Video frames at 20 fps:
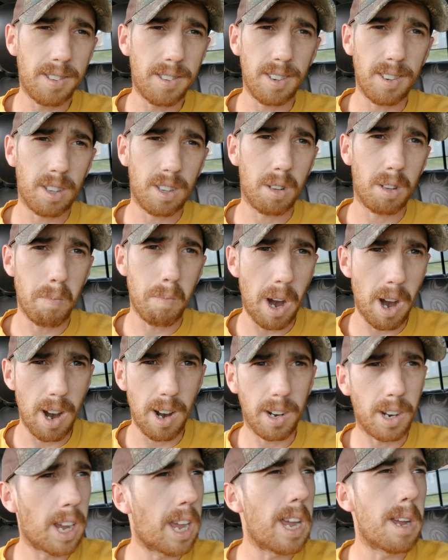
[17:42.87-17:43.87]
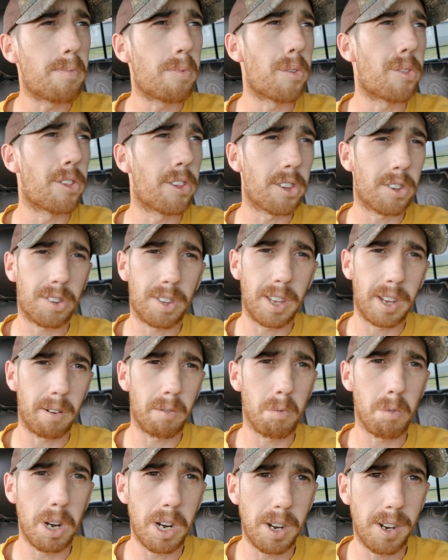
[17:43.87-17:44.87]
just part of keeping this thing
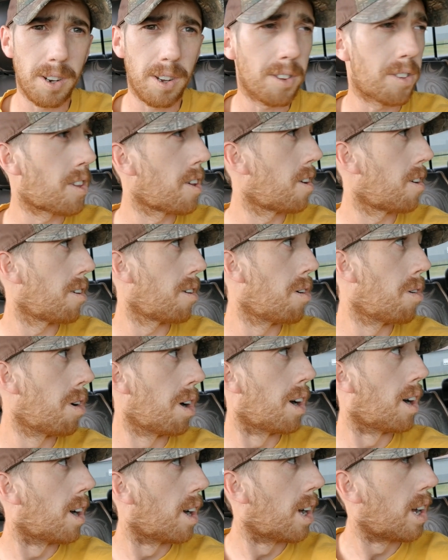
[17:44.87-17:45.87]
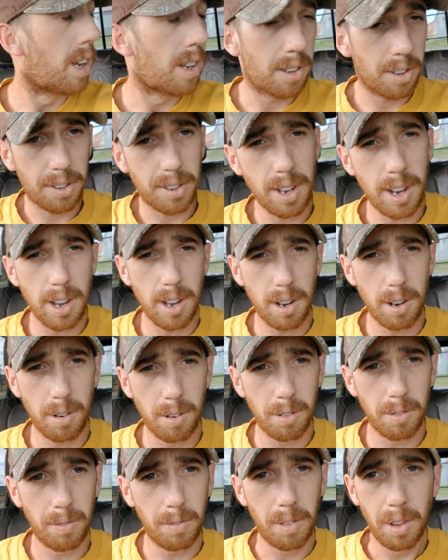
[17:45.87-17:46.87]
real, too. So,
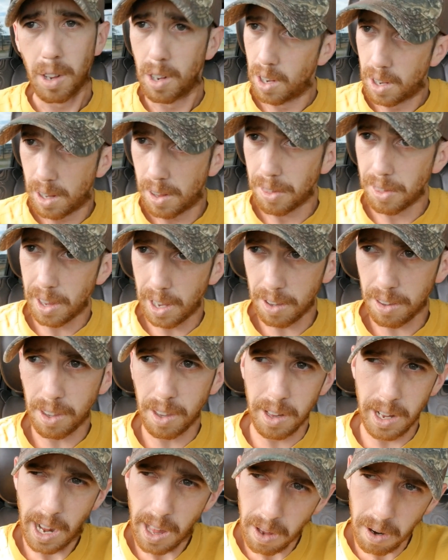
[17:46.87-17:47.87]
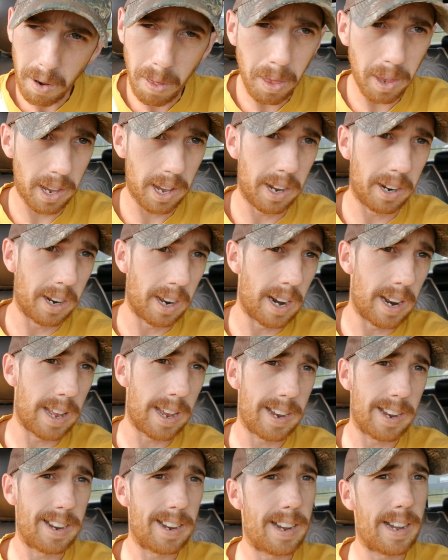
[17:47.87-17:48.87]
that's another thing.
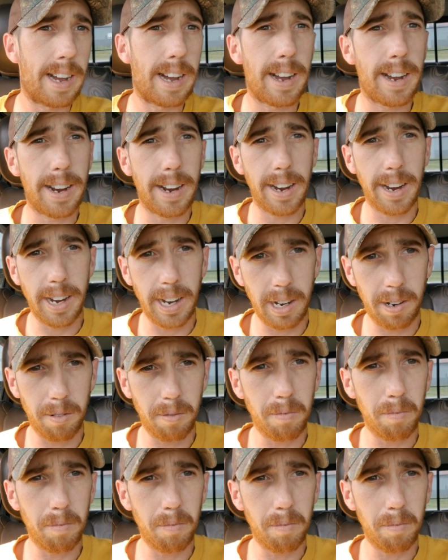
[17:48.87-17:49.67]
I